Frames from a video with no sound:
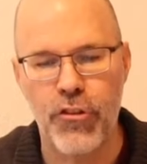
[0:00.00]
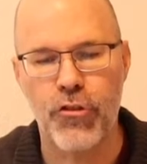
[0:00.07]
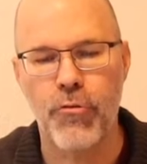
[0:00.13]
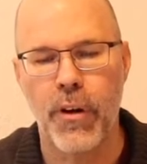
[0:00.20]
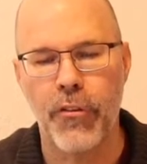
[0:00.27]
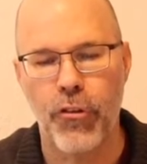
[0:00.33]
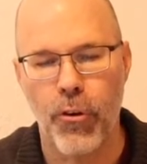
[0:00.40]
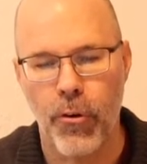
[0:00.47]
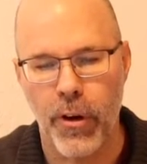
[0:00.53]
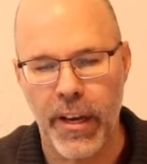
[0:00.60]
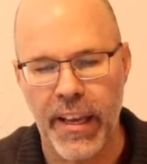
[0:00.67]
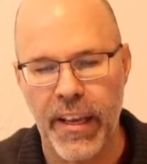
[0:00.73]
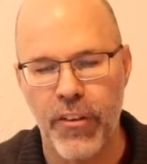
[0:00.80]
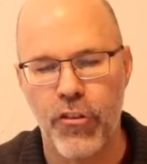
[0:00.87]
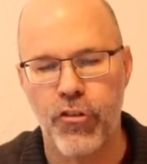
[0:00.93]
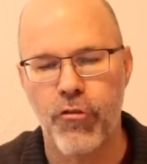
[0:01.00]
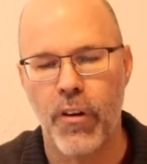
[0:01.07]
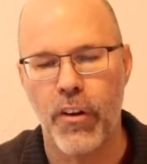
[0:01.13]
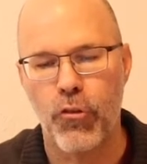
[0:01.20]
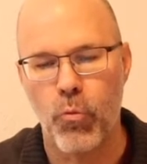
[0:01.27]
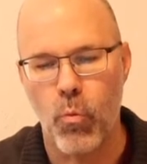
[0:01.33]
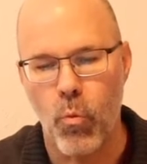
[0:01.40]
stress, hurricane
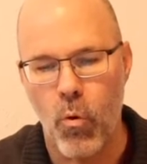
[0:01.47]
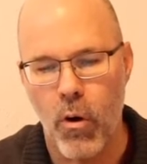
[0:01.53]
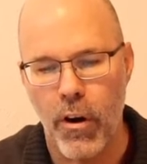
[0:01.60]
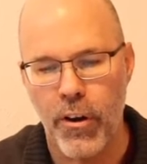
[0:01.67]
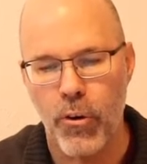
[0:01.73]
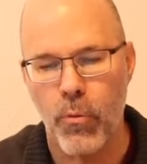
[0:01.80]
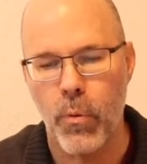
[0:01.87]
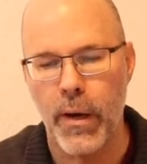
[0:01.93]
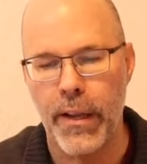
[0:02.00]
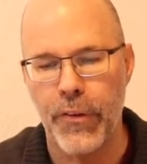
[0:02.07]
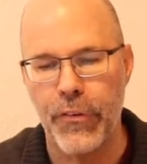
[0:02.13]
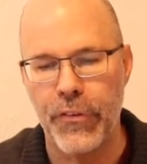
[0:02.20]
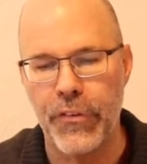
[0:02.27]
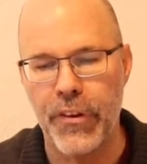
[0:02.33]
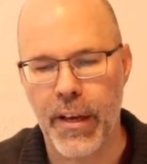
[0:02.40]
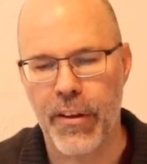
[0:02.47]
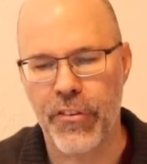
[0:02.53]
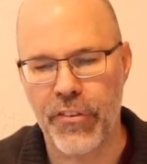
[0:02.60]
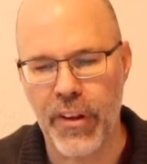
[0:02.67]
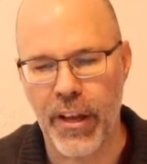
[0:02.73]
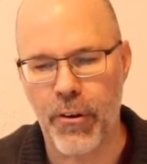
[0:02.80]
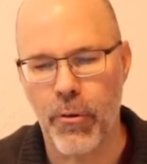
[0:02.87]
stress, water risk,
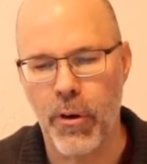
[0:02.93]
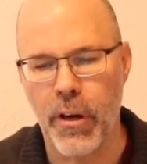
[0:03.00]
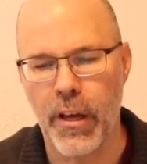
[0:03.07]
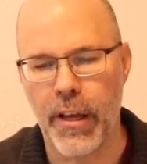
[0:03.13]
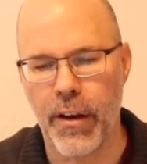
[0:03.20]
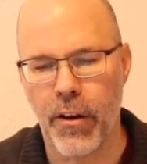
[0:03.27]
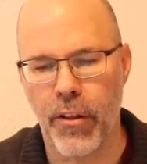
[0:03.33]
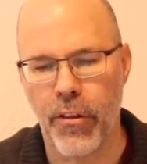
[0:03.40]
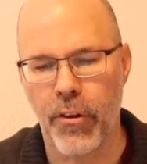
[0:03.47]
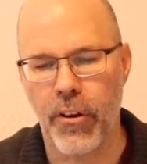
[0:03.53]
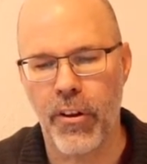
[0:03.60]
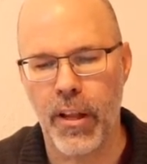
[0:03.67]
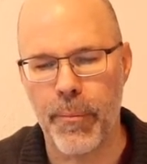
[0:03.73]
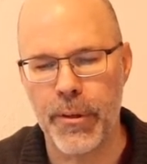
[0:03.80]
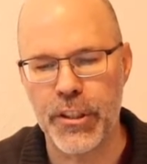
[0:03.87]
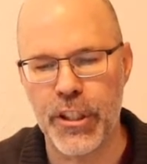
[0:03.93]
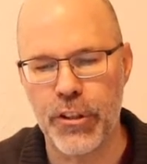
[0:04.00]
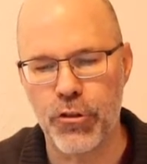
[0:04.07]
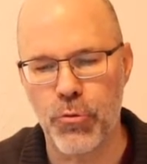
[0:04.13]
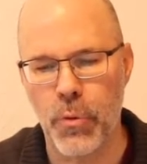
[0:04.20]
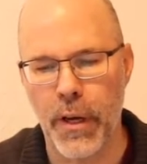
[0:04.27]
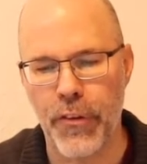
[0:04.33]
etc., and other climate
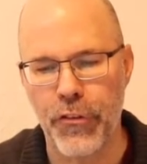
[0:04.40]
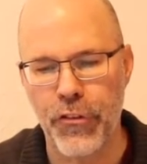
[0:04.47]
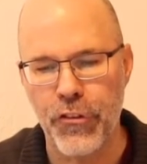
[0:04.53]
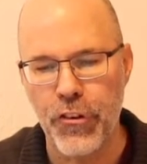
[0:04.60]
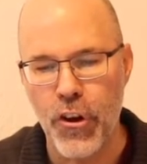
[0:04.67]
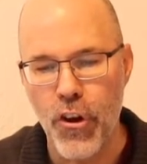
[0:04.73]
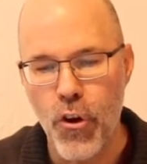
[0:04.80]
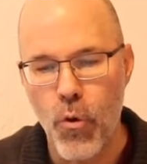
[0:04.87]
change risks.